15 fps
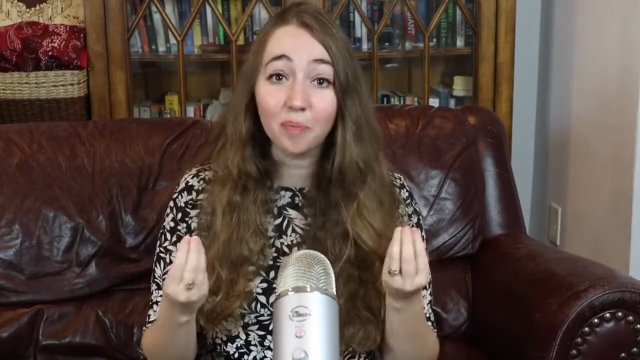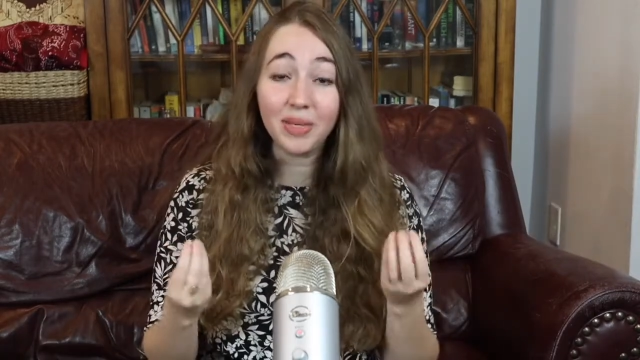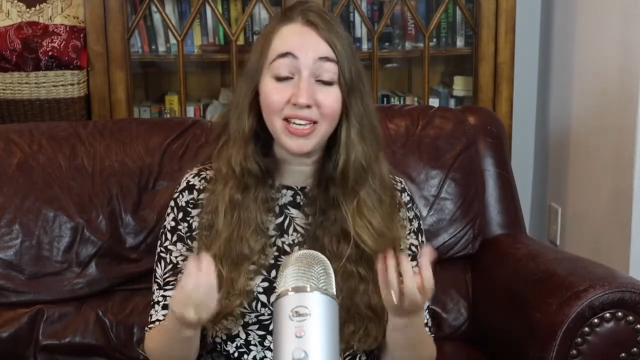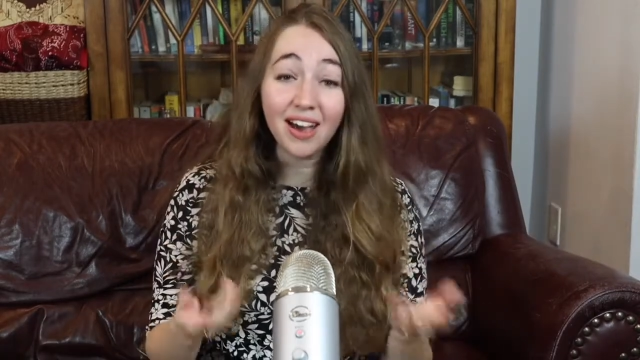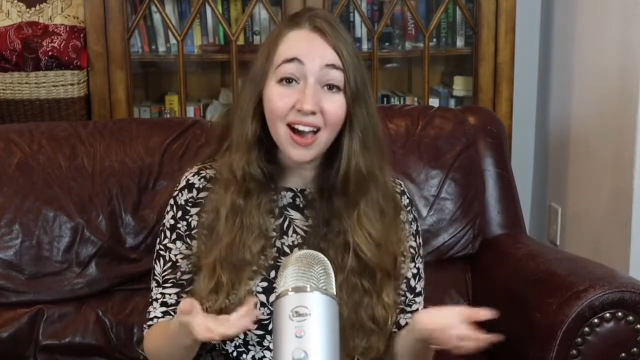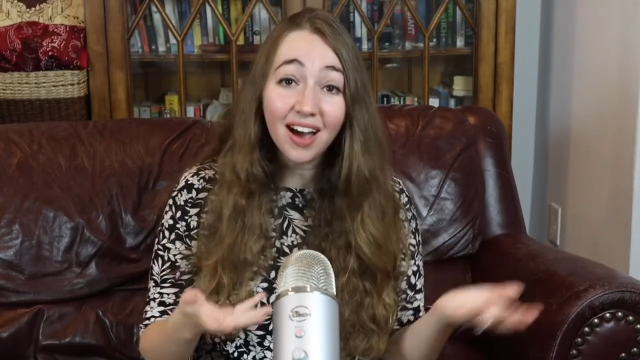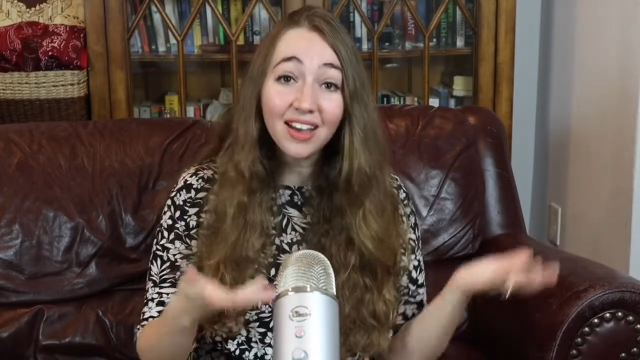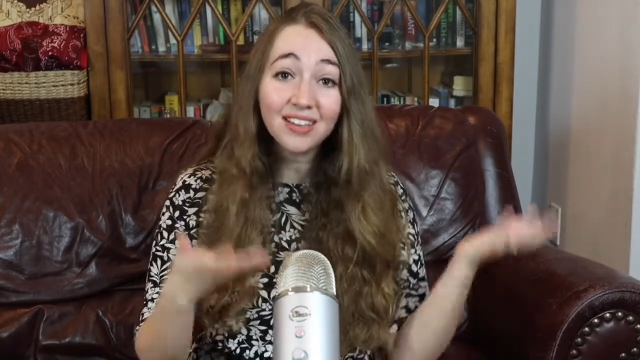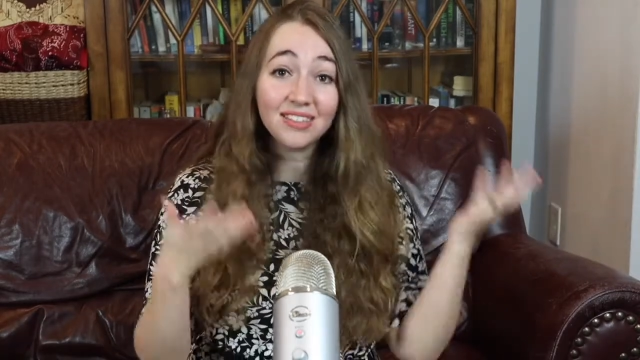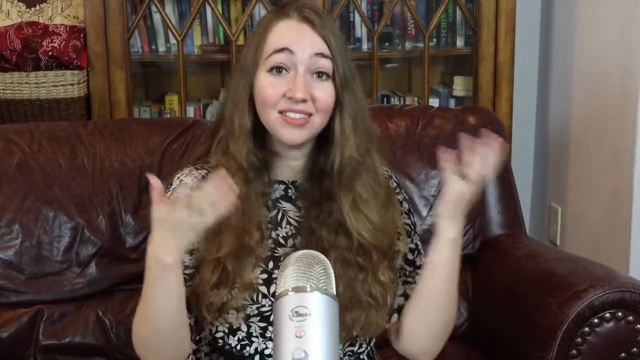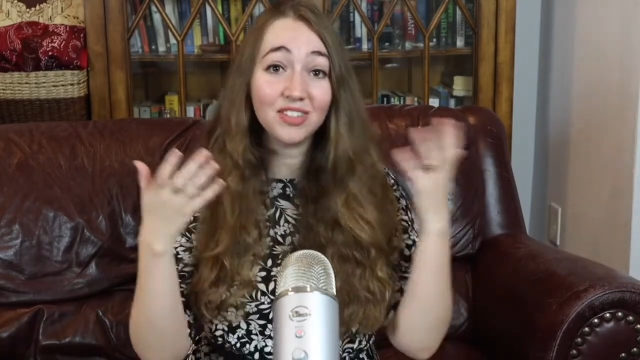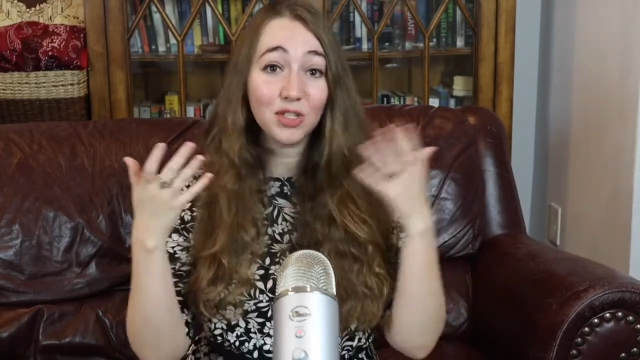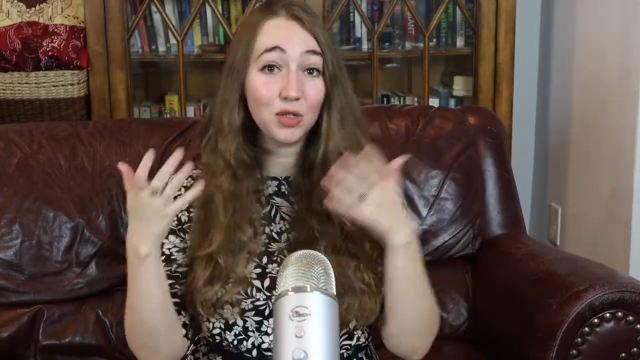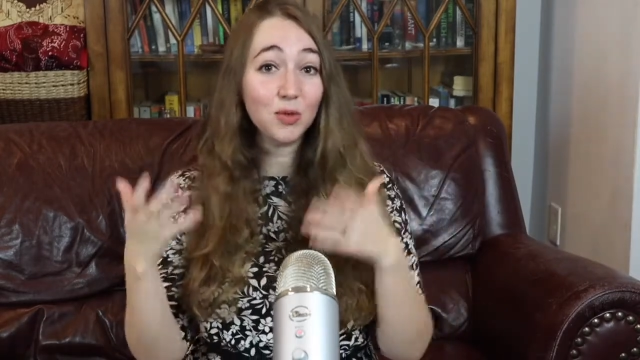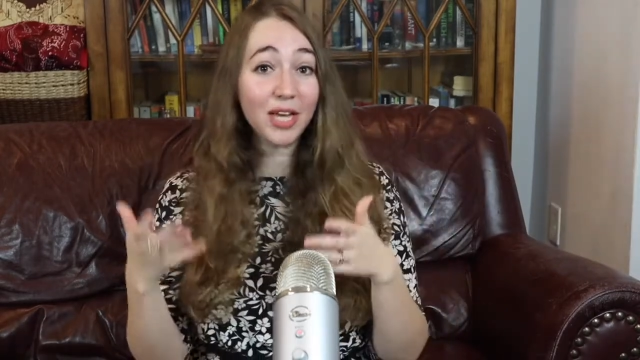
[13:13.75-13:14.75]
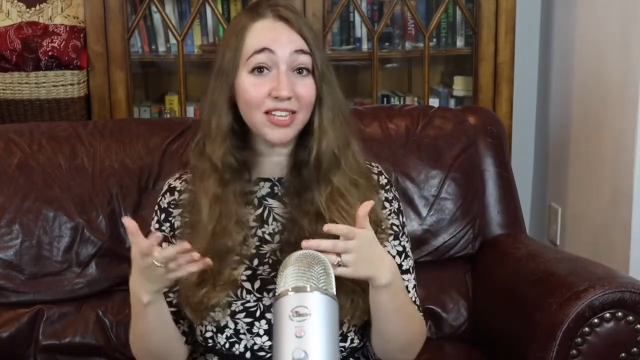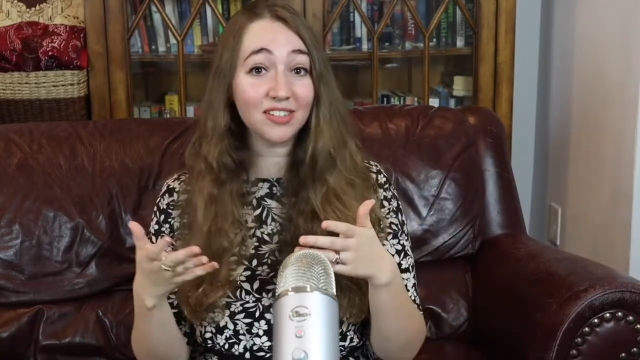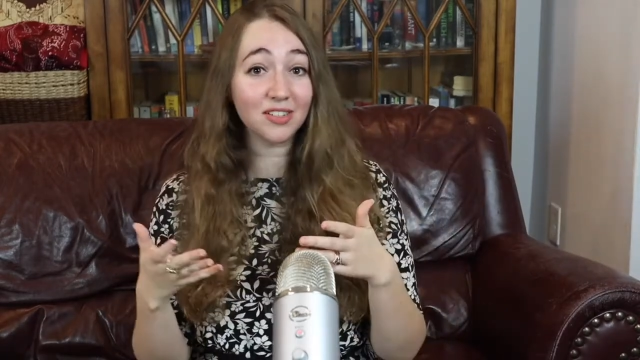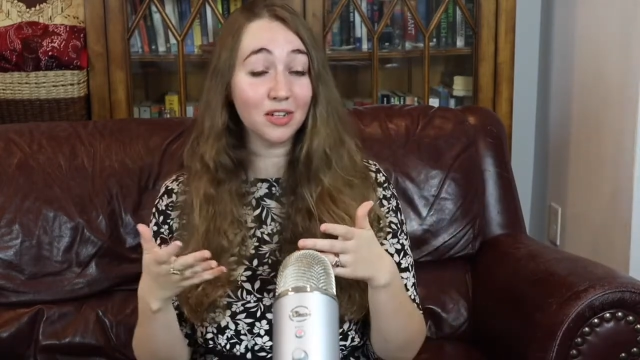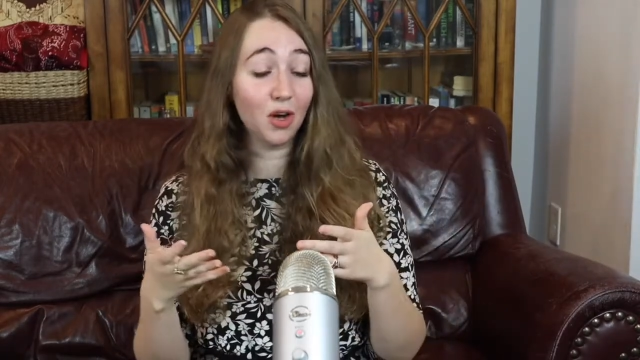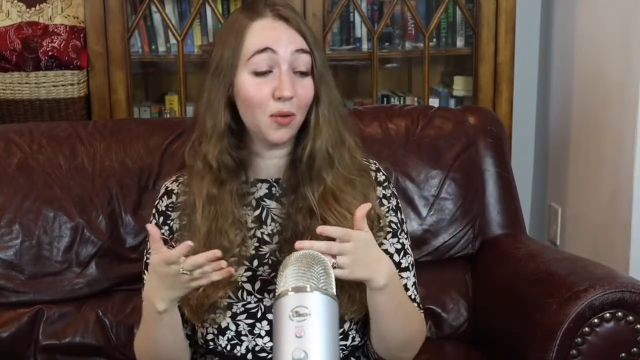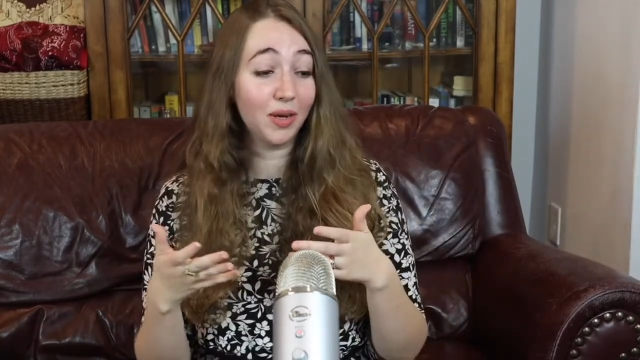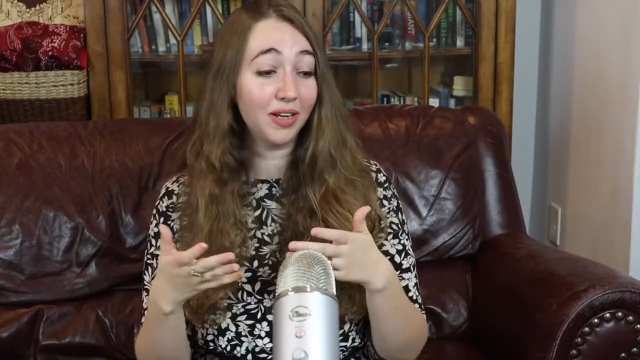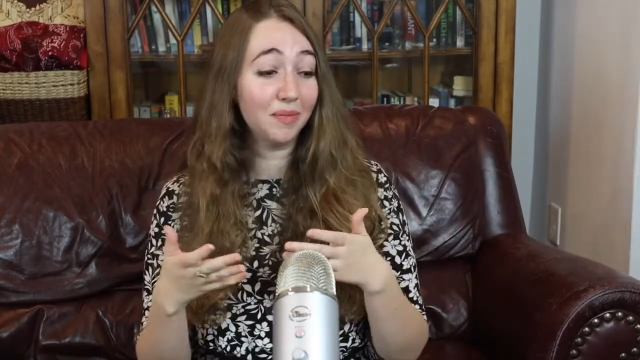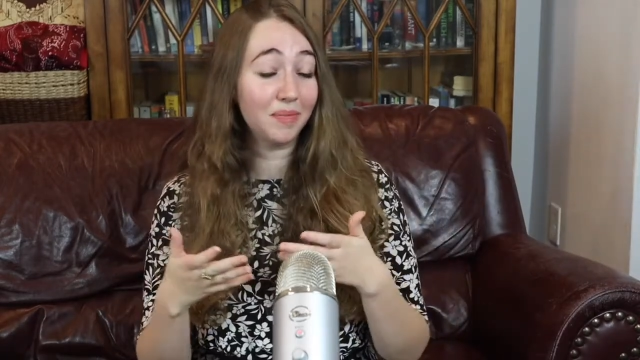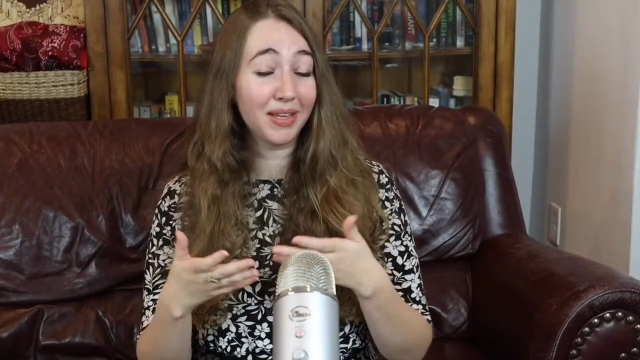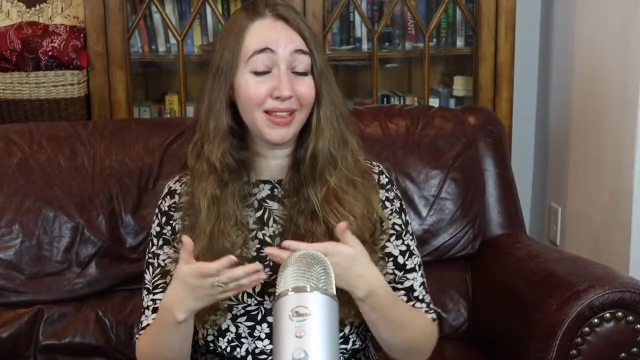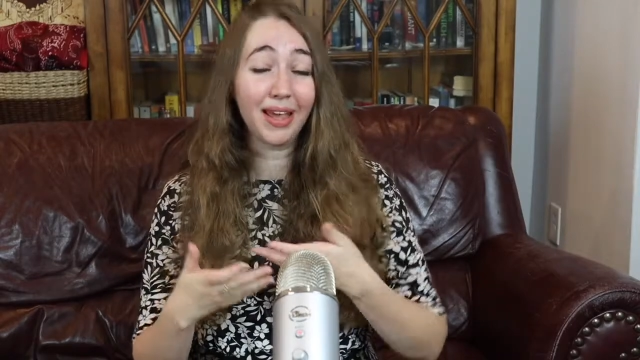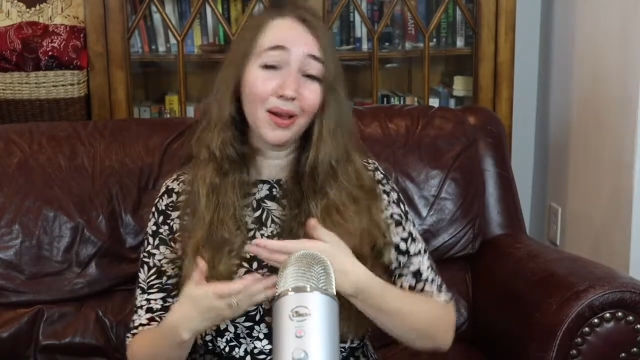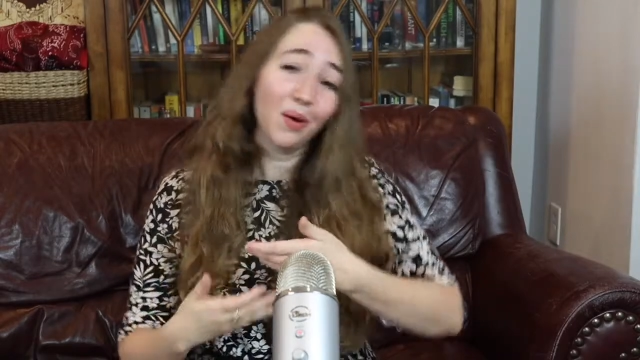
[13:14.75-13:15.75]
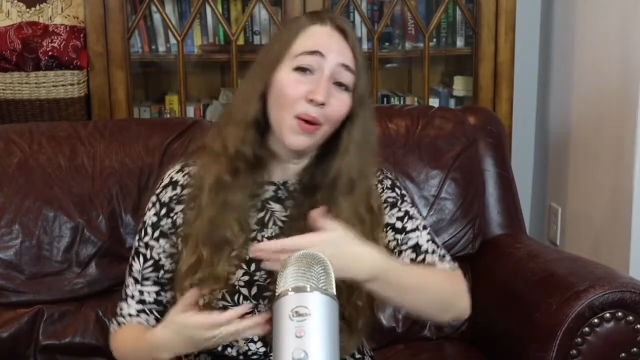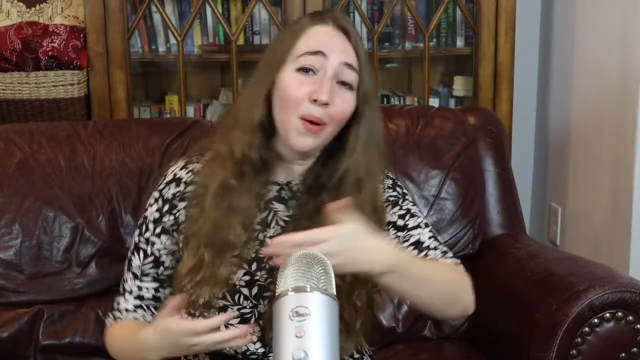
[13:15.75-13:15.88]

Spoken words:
because you get to go in and be like,